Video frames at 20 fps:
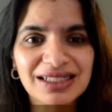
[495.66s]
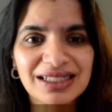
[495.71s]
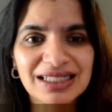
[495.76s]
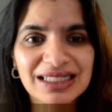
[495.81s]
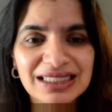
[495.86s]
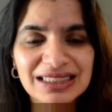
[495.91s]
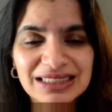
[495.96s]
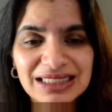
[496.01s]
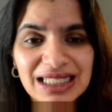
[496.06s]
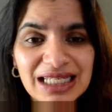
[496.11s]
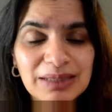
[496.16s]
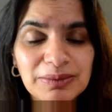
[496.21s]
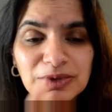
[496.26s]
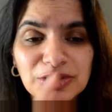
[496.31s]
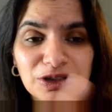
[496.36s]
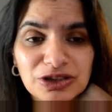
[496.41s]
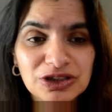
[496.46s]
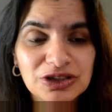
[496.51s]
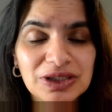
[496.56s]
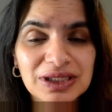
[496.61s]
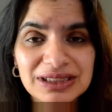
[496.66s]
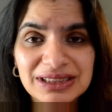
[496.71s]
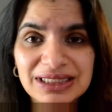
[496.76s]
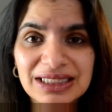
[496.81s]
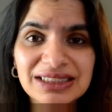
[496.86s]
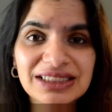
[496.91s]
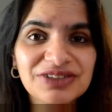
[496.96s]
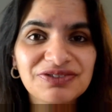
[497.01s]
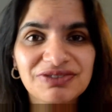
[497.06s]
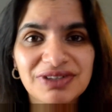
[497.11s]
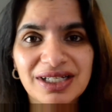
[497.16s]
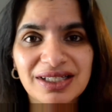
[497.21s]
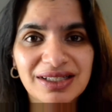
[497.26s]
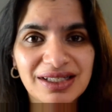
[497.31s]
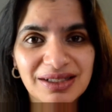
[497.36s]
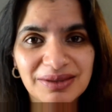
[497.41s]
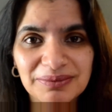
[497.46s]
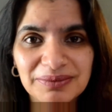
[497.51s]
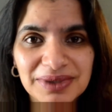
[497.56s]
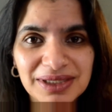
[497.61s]
He's able to identify
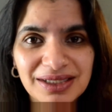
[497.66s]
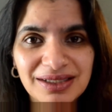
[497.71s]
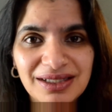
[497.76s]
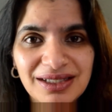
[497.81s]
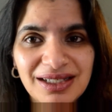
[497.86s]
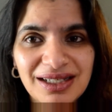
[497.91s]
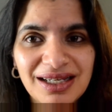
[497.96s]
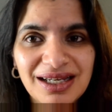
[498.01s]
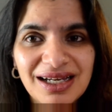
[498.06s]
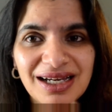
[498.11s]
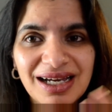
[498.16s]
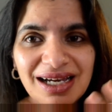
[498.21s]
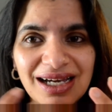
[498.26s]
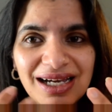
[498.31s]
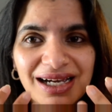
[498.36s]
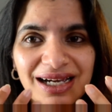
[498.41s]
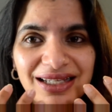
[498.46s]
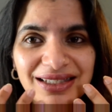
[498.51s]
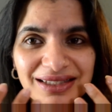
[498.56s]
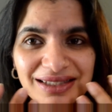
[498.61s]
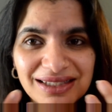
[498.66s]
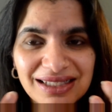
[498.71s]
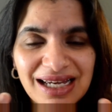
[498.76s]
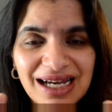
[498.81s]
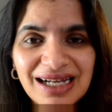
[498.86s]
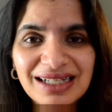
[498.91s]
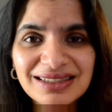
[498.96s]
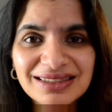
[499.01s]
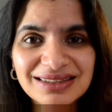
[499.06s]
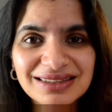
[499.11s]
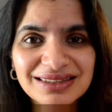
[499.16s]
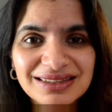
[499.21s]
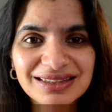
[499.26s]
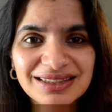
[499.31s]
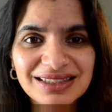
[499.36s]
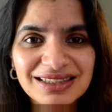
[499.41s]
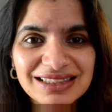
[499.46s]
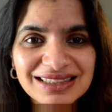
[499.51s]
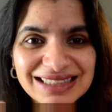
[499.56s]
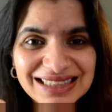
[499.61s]
them, and
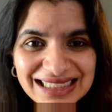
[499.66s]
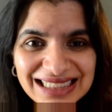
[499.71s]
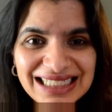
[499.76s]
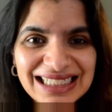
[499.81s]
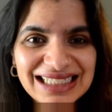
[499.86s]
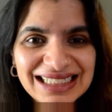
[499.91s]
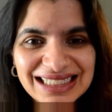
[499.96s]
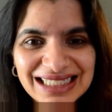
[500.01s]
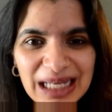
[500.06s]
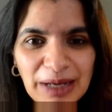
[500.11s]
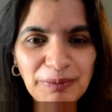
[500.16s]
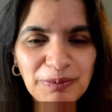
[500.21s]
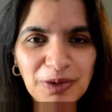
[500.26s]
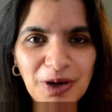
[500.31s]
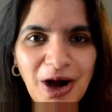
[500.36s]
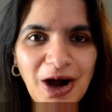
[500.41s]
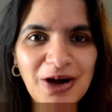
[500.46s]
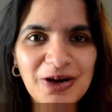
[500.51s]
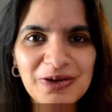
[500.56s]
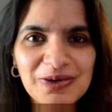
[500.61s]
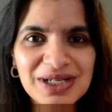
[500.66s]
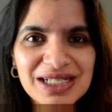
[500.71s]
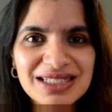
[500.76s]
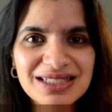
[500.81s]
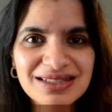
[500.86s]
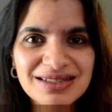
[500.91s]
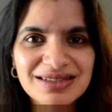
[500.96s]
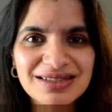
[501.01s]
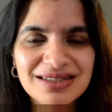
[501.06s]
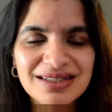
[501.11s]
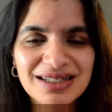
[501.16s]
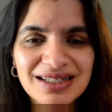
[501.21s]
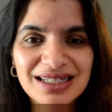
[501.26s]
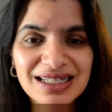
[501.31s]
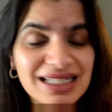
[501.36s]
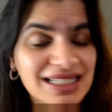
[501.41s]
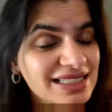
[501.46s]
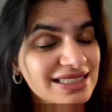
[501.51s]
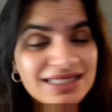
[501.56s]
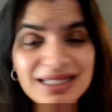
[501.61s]
seeing that progress
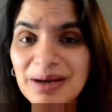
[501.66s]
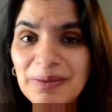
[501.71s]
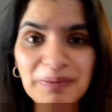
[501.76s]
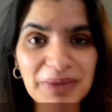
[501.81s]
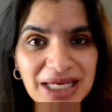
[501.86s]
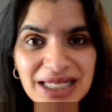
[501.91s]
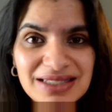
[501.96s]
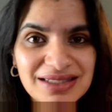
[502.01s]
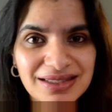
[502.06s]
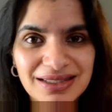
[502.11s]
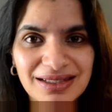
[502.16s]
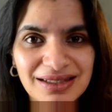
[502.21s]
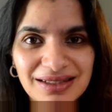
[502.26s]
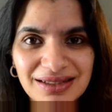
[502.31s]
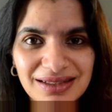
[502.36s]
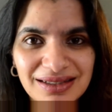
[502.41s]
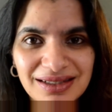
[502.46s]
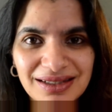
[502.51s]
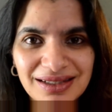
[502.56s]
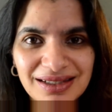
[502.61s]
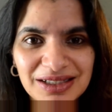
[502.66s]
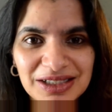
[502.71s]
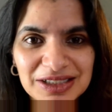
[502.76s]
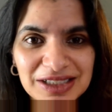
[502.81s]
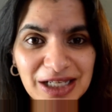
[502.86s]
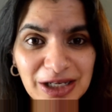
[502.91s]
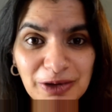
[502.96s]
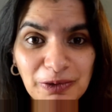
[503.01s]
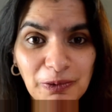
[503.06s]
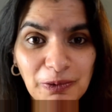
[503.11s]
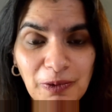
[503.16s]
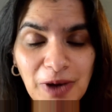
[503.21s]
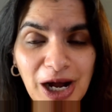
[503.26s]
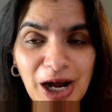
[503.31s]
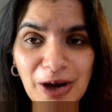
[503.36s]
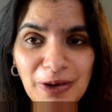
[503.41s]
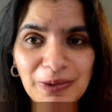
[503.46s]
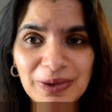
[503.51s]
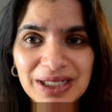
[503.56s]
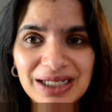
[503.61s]
is amazing. You're like,
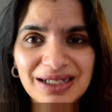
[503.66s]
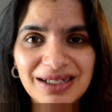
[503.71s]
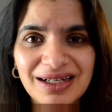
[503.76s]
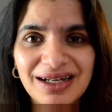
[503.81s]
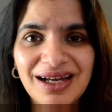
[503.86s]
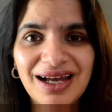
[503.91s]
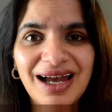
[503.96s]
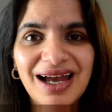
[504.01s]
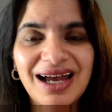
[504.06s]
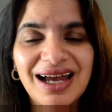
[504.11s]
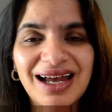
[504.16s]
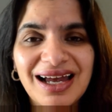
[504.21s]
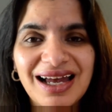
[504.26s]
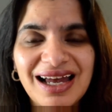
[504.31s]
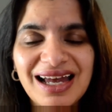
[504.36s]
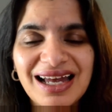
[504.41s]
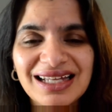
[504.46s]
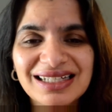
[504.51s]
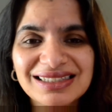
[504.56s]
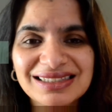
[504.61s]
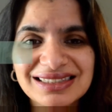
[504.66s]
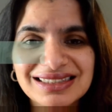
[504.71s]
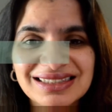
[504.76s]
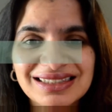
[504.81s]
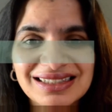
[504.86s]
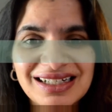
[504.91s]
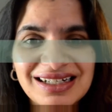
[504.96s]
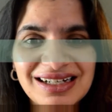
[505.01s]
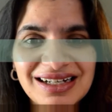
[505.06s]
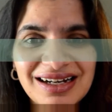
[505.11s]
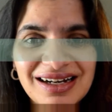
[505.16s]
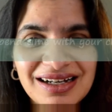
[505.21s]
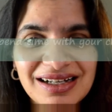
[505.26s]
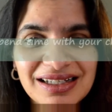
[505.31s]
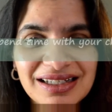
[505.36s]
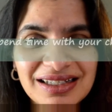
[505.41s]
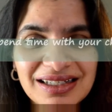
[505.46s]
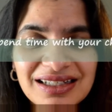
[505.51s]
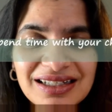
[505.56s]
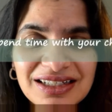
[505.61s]
wow. And
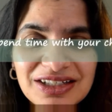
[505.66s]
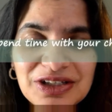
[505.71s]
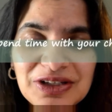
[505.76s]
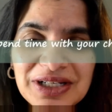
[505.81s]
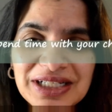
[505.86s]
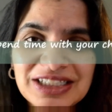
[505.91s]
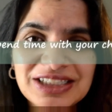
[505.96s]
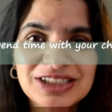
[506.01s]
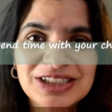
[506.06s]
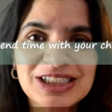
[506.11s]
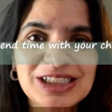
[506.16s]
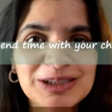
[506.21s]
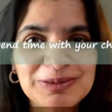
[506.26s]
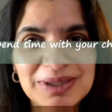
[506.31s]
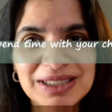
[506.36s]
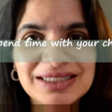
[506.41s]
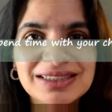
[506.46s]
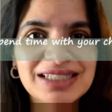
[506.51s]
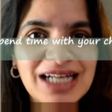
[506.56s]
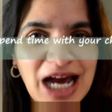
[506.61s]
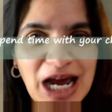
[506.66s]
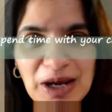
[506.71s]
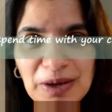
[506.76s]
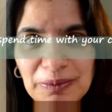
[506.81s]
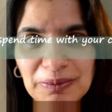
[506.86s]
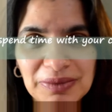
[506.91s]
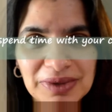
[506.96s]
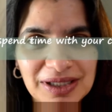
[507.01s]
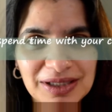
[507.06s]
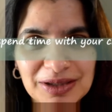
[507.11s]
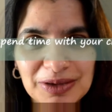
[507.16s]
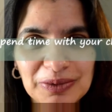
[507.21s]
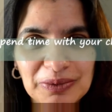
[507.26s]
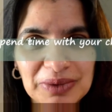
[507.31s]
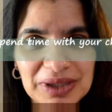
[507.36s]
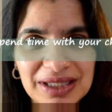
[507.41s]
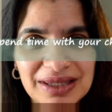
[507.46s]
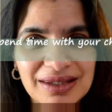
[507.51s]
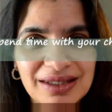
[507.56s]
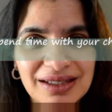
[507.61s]
you get to spend time
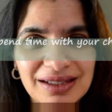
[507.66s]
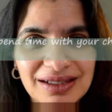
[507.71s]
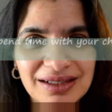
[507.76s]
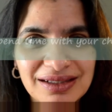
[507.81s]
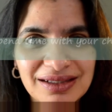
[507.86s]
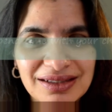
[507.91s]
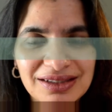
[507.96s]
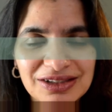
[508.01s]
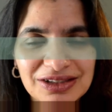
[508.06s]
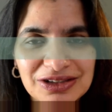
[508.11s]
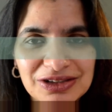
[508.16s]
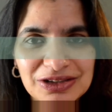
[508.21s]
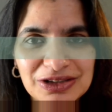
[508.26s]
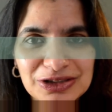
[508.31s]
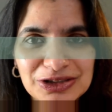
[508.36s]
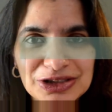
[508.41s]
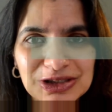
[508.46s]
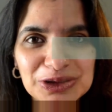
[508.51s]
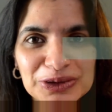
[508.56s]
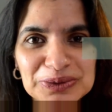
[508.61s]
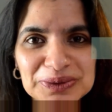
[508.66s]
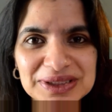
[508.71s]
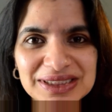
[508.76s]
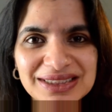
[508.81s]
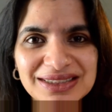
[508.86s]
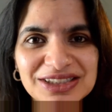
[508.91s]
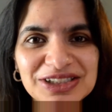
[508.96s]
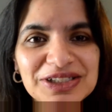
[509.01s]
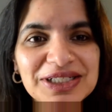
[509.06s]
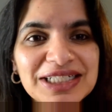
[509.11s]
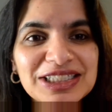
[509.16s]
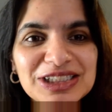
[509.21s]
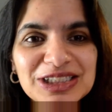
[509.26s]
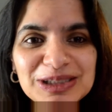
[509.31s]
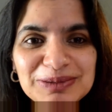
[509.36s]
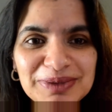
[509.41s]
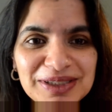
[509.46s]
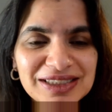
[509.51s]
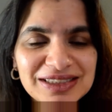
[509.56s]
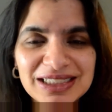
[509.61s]
with your children. You get to
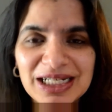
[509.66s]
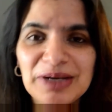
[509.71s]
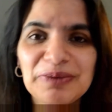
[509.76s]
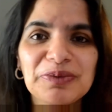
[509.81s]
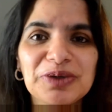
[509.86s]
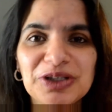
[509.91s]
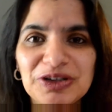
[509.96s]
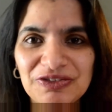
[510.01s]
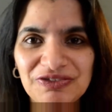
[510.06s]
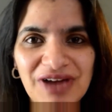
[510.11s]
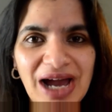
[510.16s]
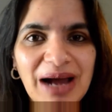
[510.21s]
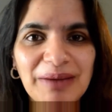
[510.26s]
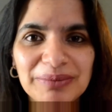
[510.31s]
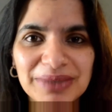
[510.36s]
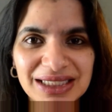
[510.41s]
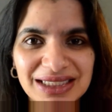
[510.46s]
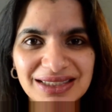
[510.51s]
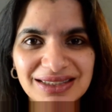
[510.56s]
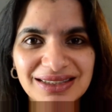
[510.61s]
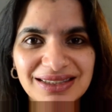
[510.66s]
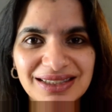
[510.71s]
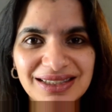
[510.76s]
spend time with your family.